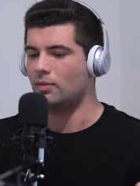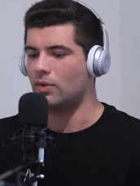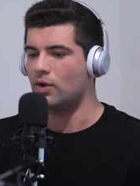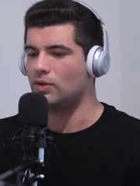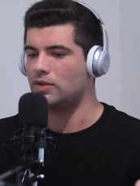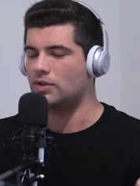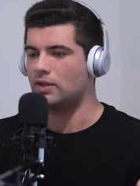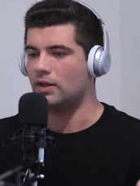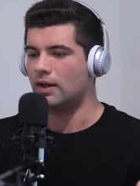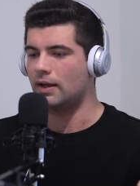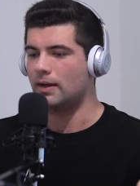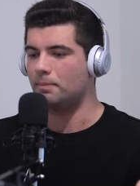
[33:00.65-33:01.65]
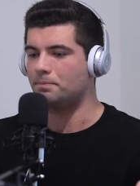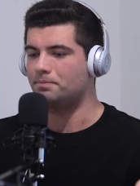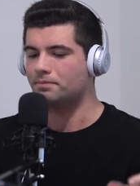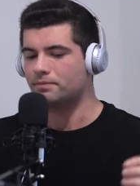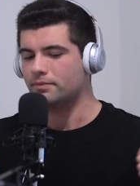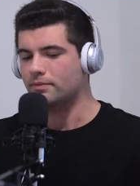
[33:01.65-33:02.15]
most
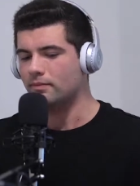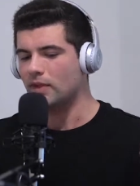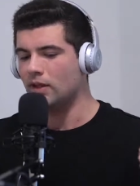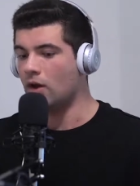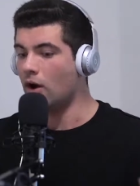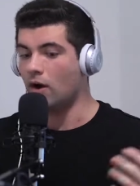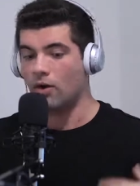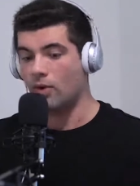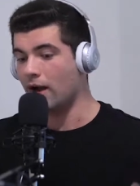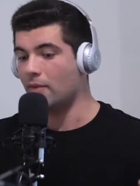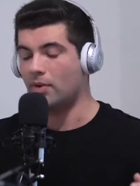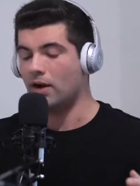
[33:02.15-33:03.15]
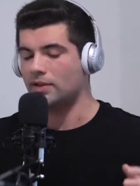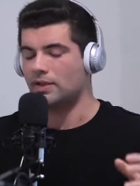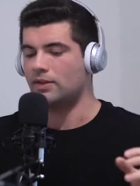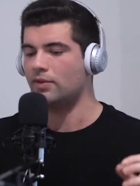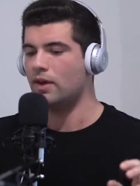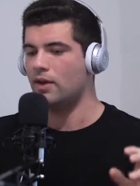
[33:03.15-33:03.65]
ROI
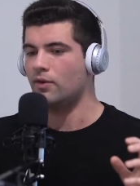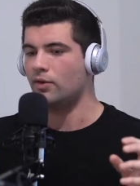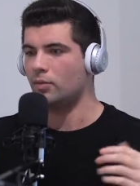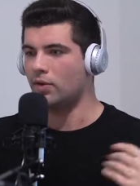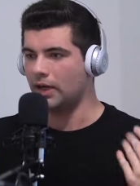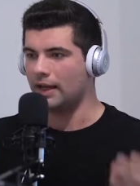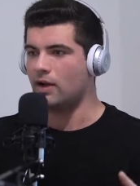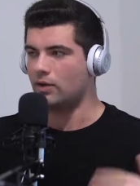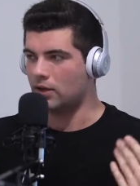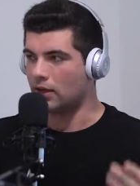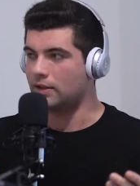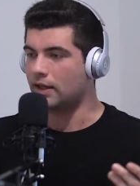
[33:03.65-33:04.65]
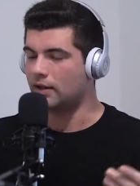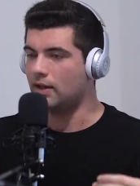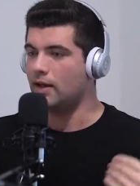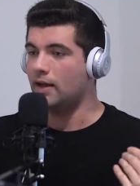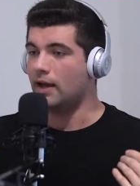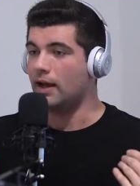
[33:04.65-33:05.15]
positive for putting out content.
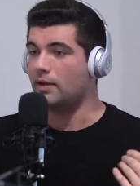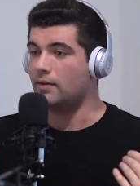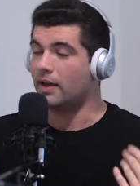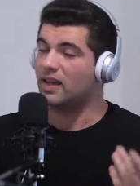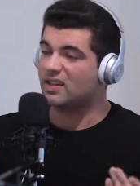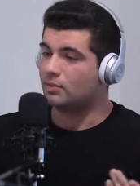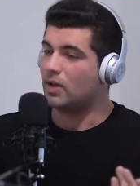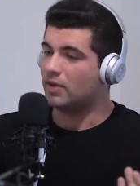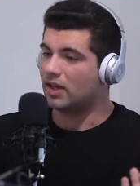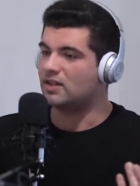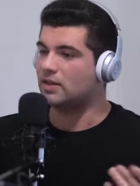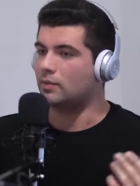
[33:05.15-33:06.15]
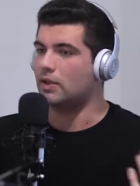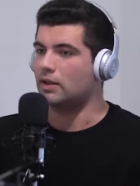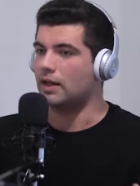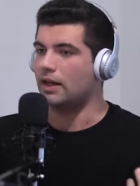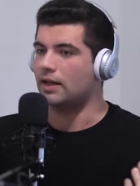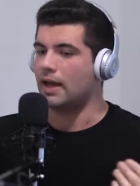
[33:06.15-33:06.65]
And then I guess maybe that's something
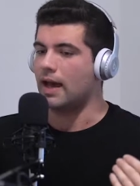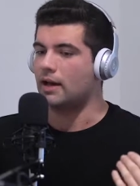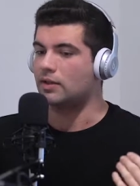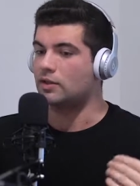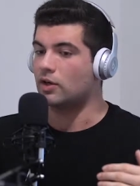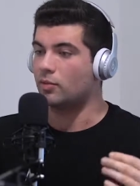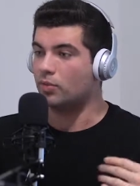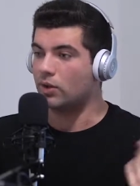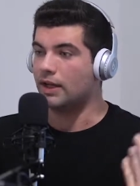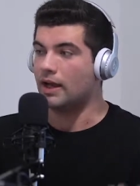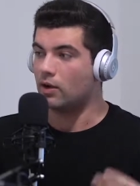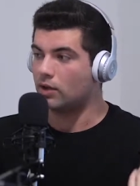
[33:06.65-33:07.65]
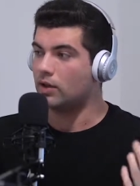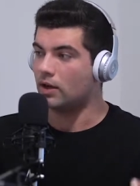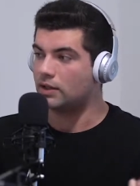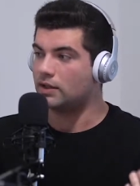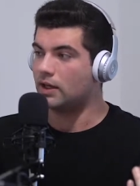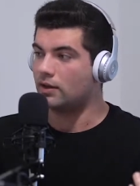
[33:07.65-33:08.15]
that I can add is start putting out
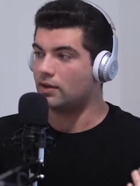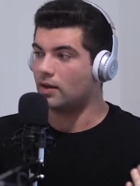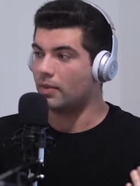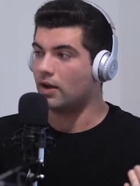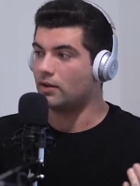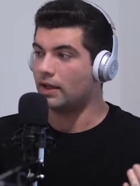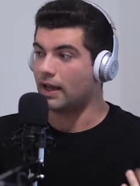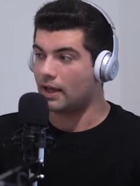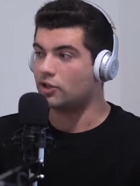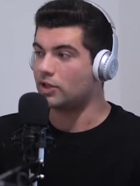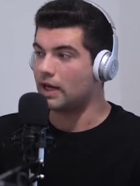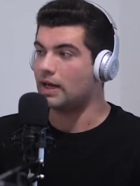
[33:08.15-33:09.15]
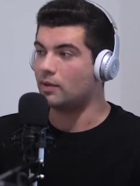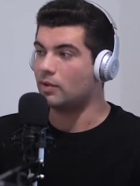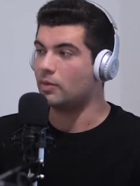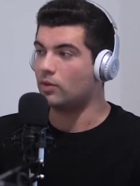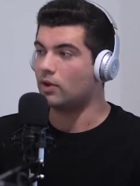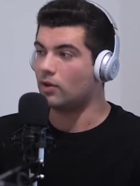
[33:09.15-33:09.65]
content about like educating
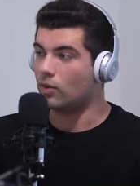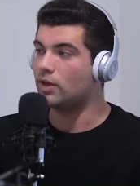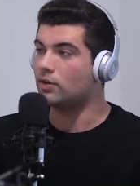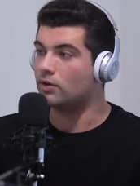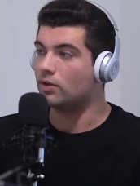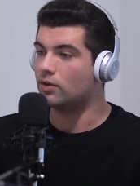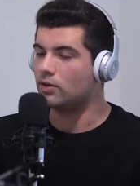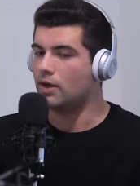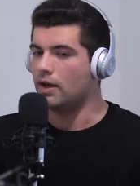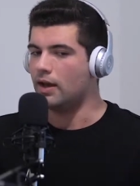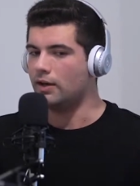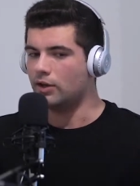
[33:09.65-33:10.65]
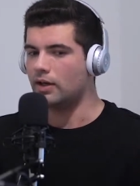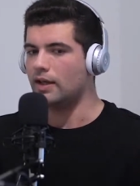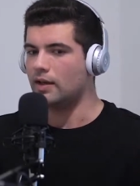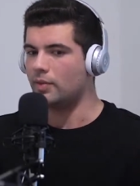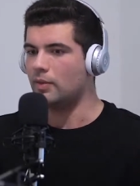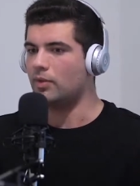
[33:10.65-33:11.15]
people on what you do, and you're going to
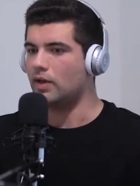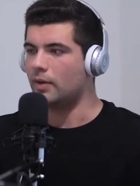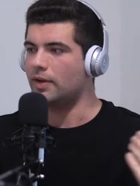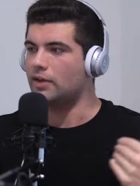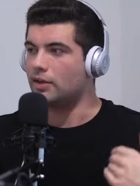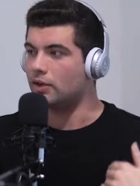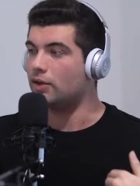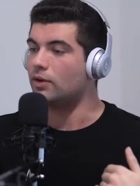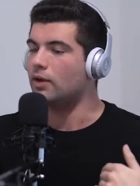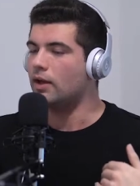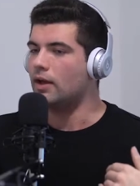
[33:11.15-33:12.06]
get people coming to you.